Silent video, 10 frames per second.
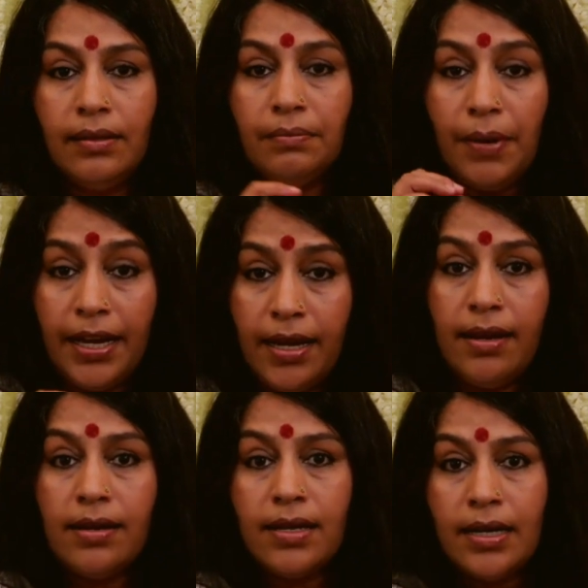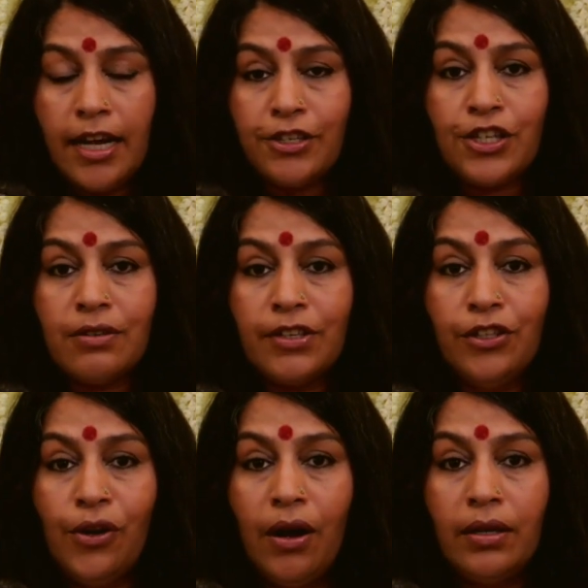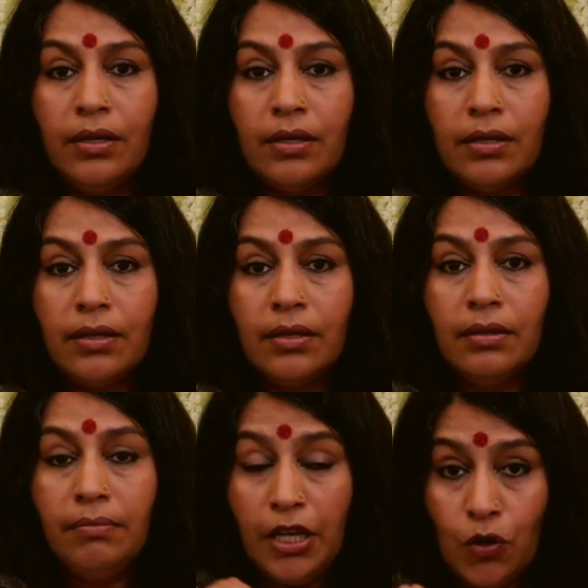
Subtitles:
my inner connection with God, my